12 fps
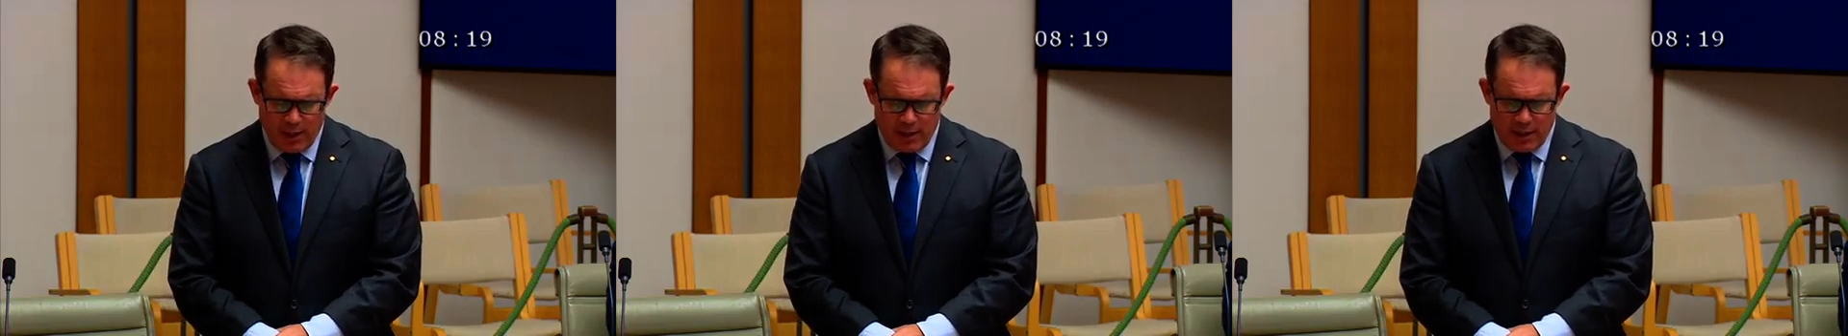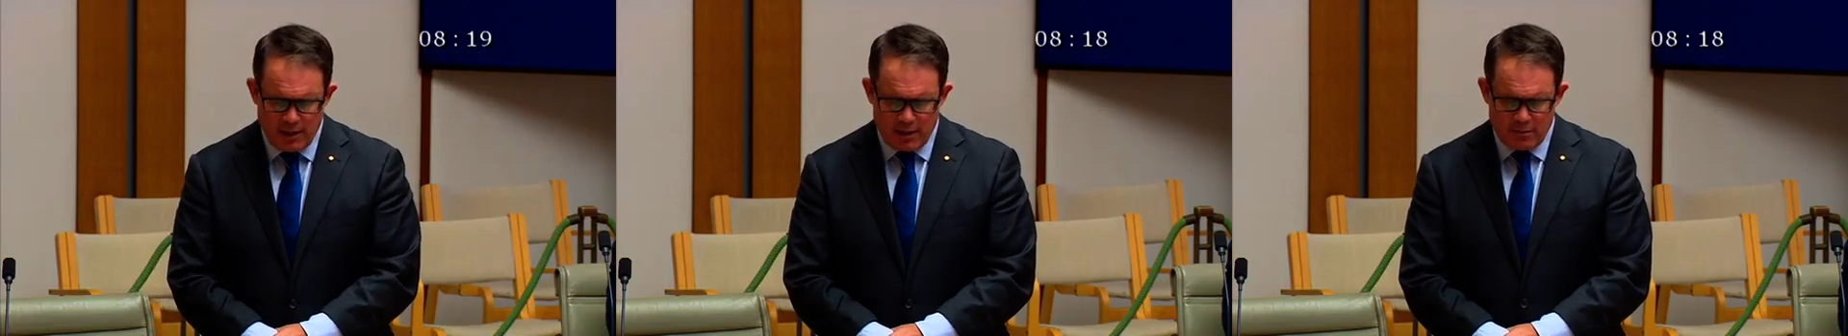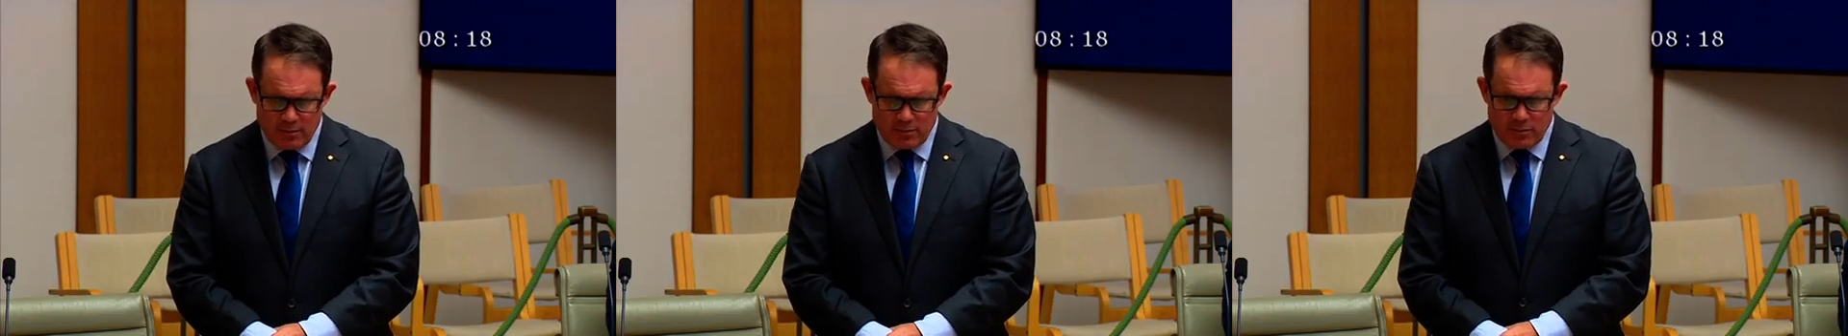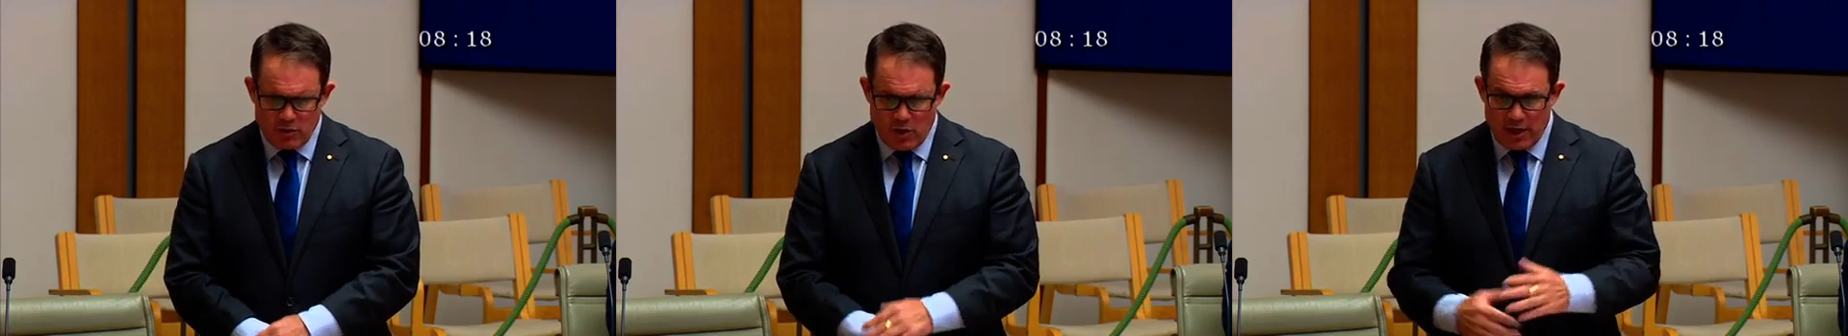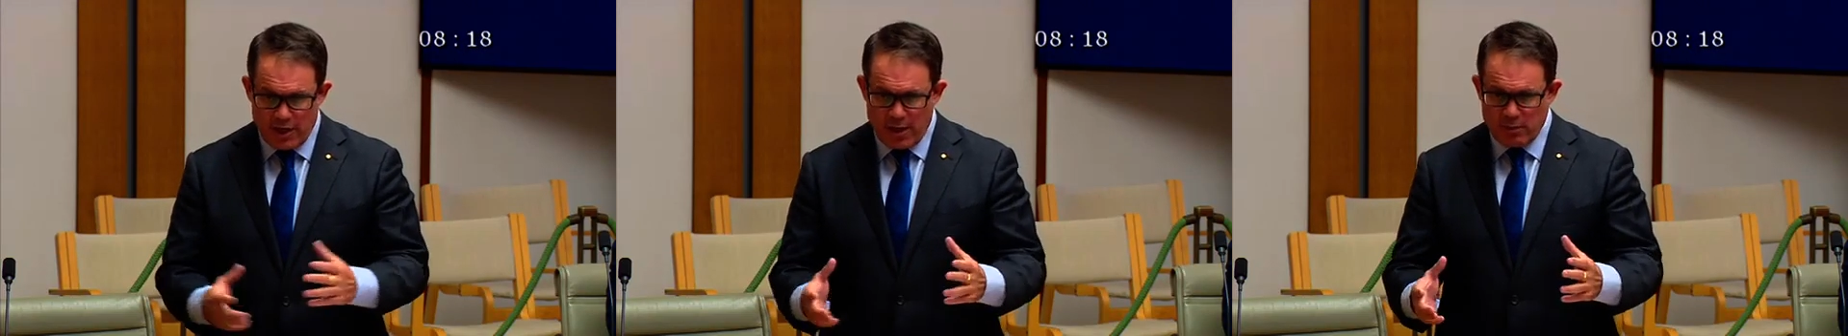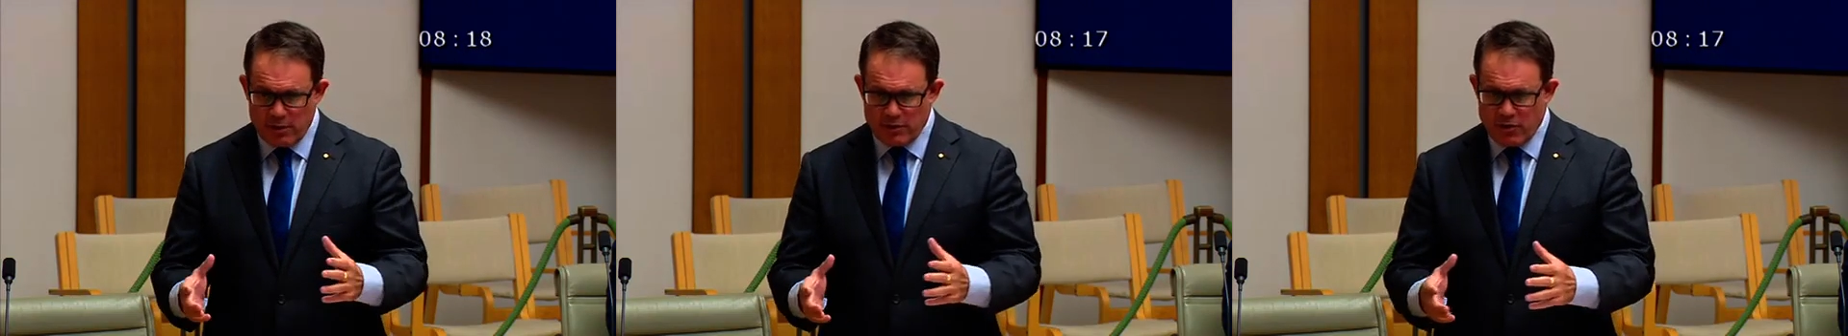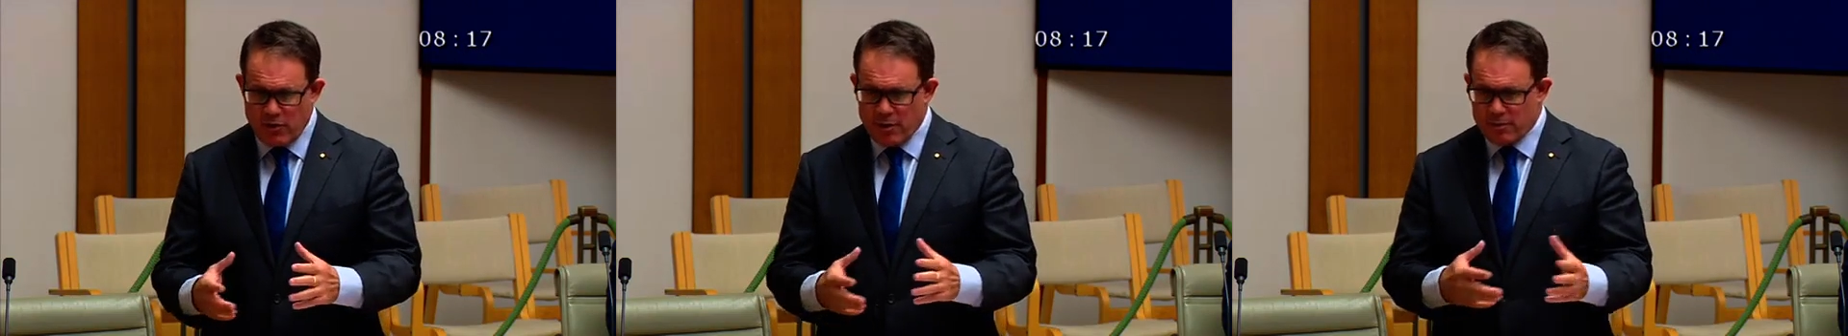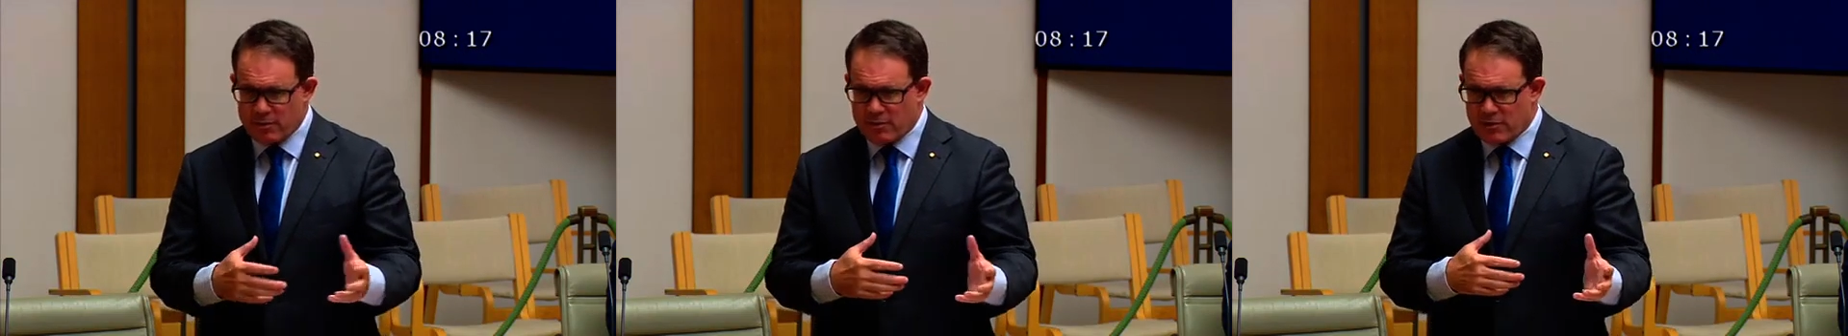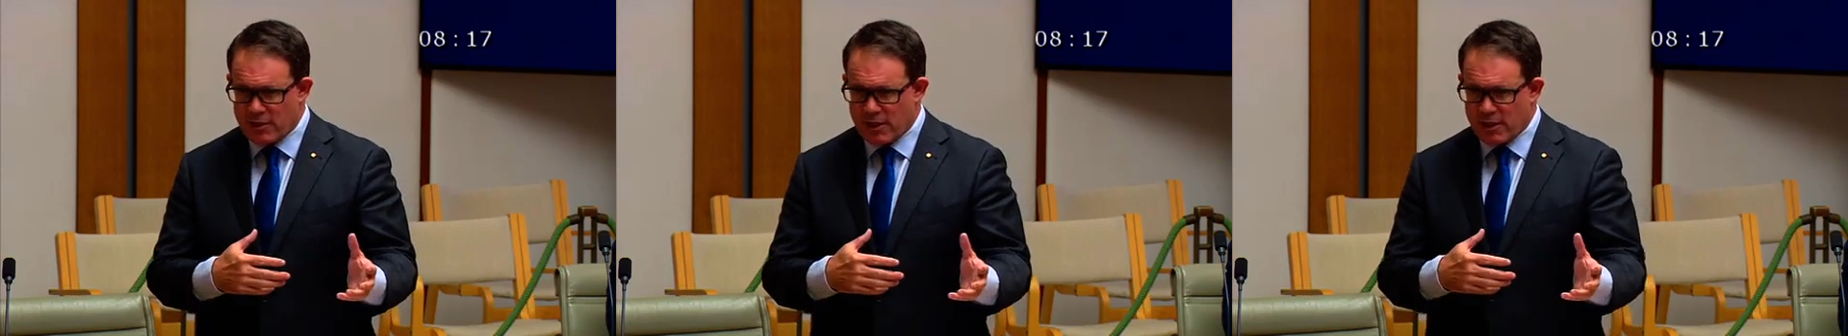He died a couple of times